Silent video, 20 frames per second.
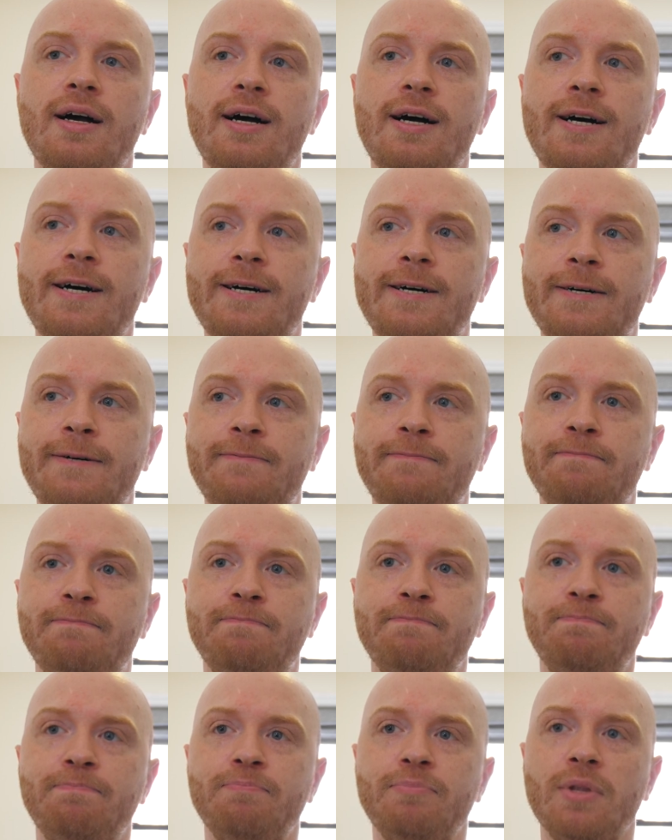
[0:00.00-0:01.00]

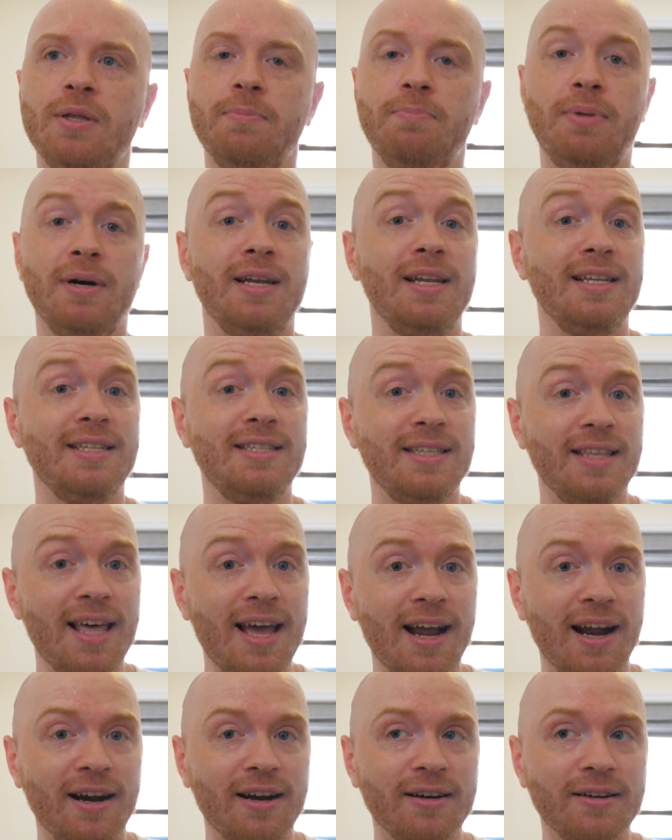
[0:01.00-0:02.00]
But it's
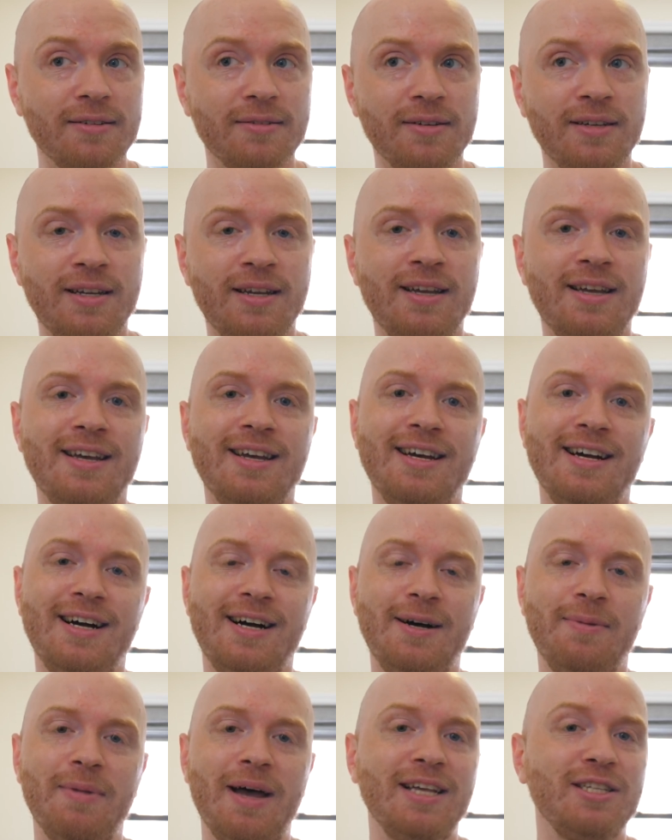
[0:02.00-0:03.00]
there.
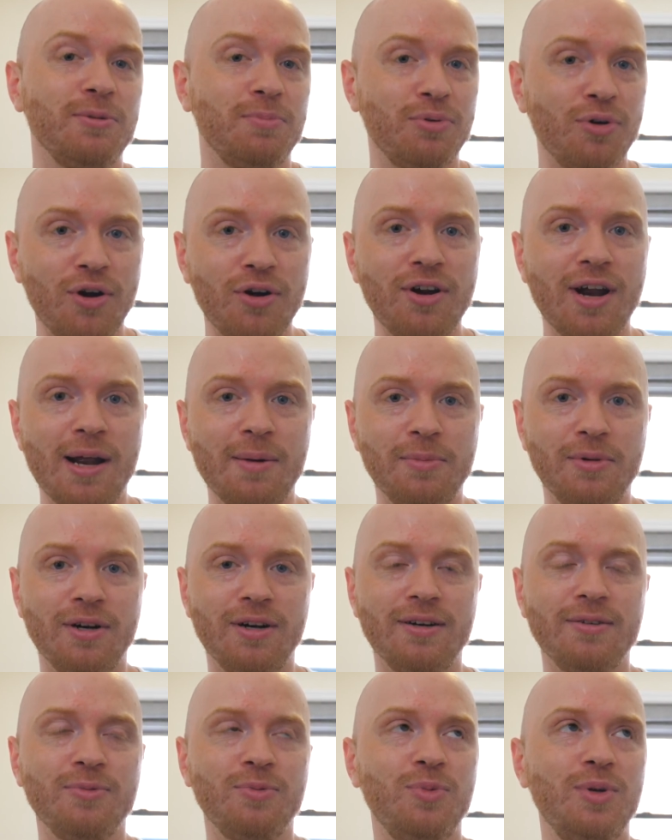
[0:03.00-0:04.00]
As a
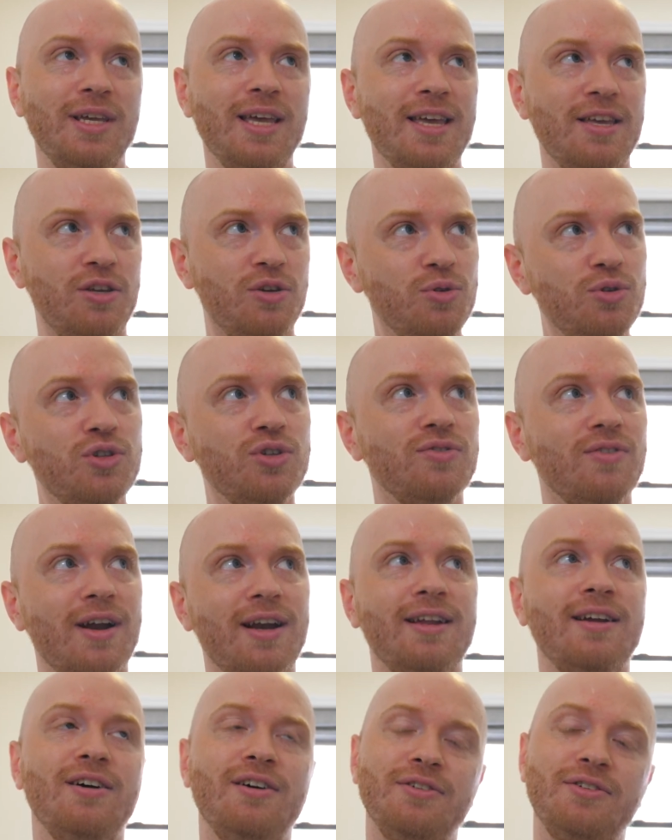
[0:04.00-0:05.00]
programmer, we get used to
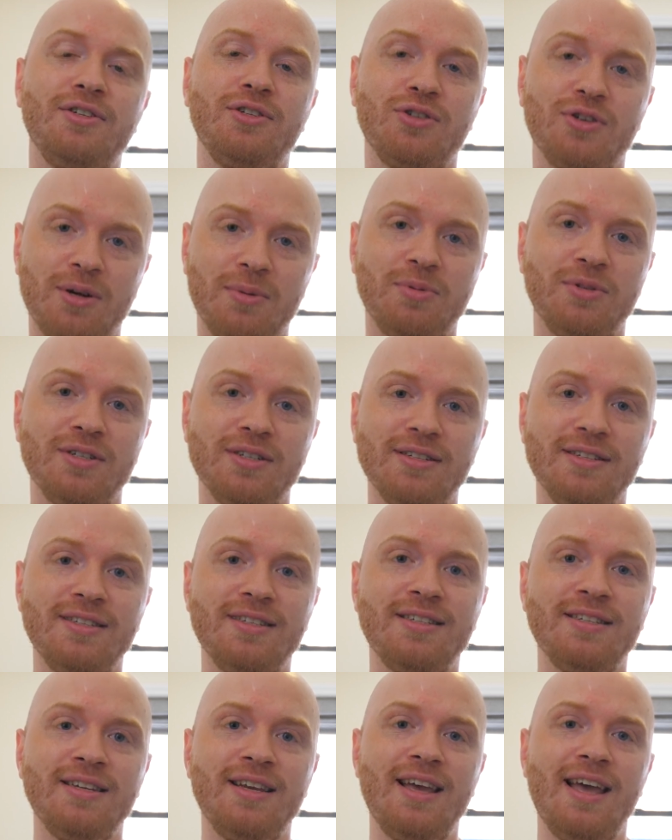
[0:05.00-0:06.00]
writing alt
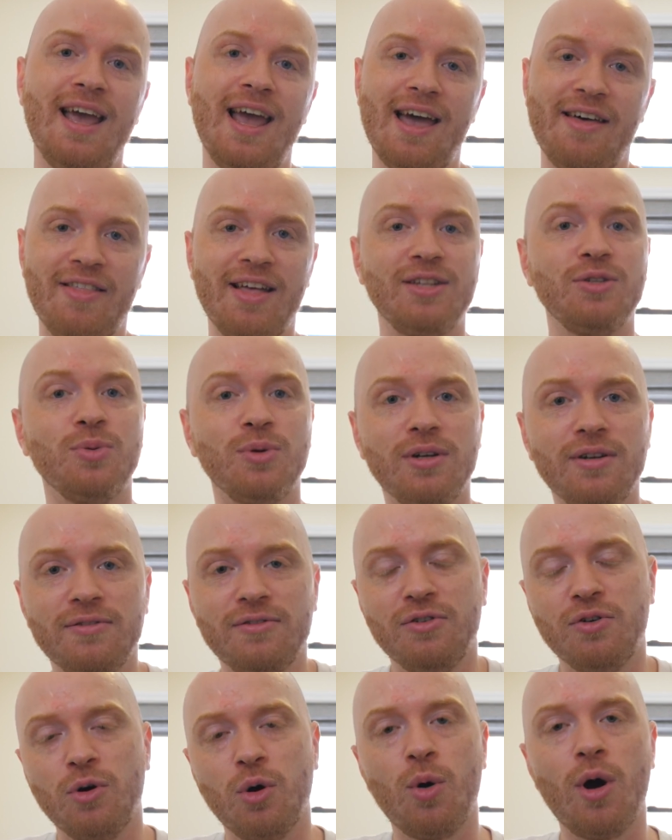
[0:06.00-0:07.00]
descriptions, and that's one of
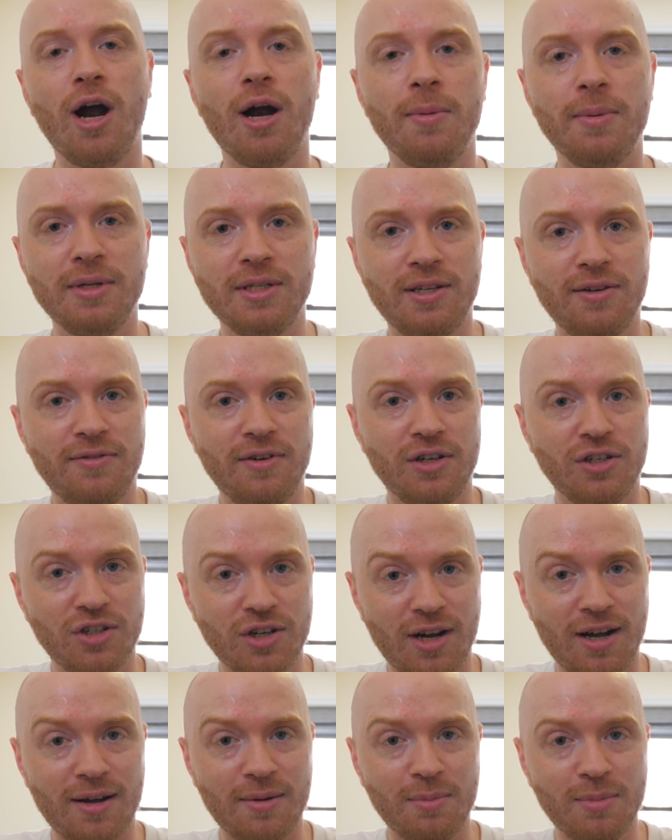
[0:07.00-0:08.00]
the requirements of our
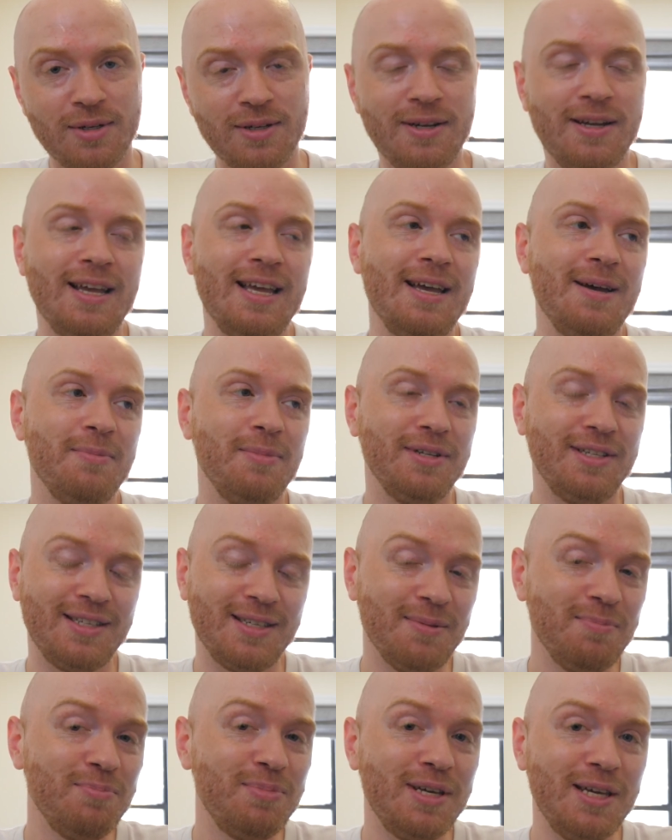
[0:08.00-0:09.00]
job. But
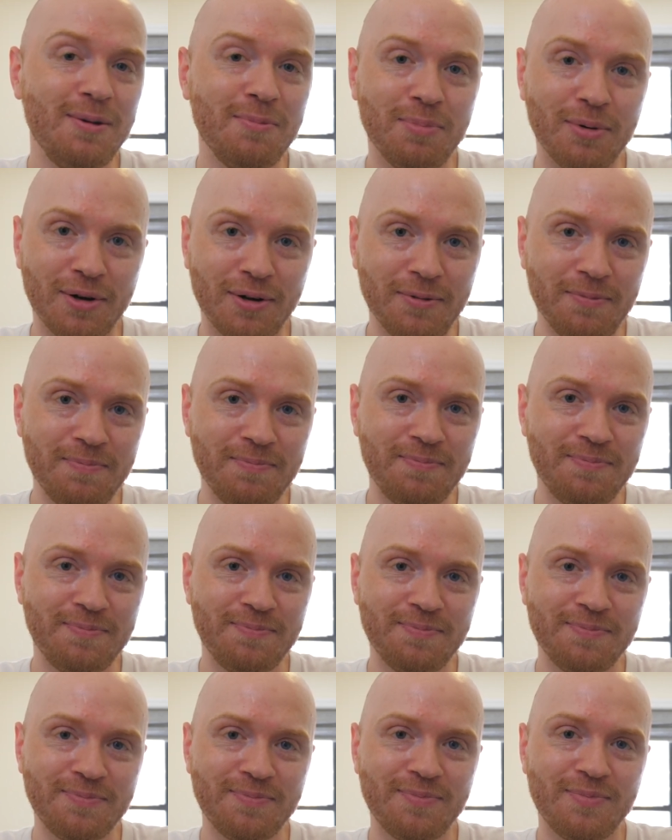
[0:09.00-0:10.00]
some people
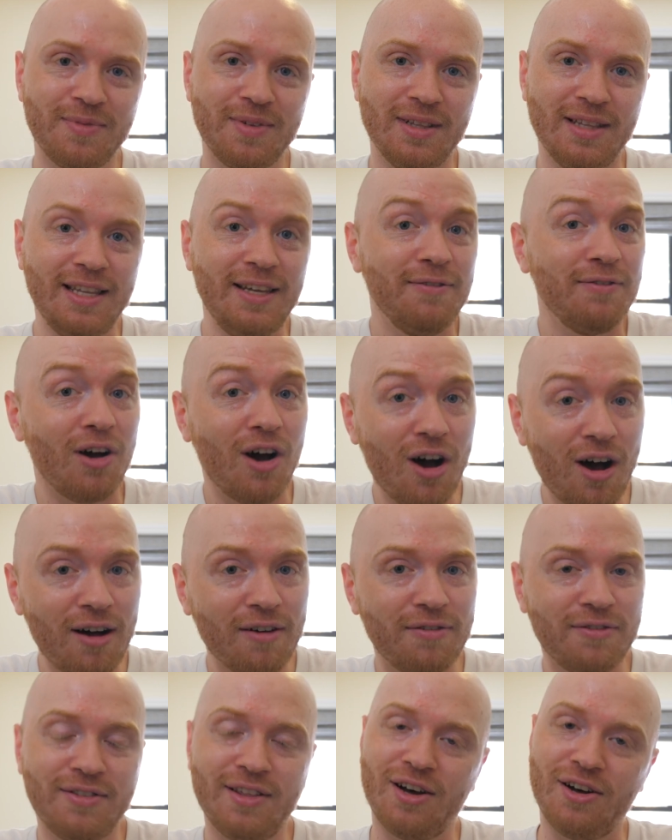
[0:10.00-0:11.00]
leave
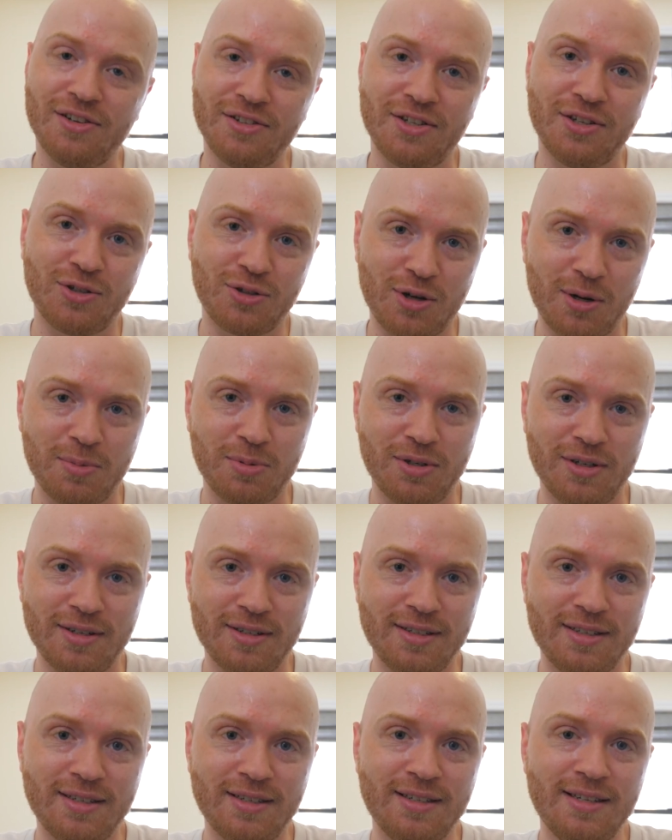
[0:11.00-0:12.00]
off the alt
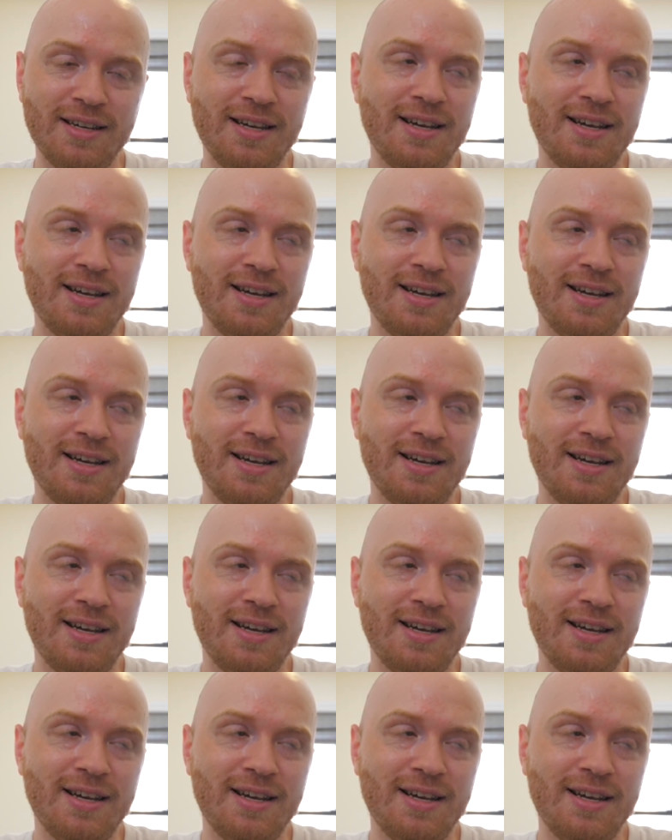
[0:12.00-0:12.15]
descriptions.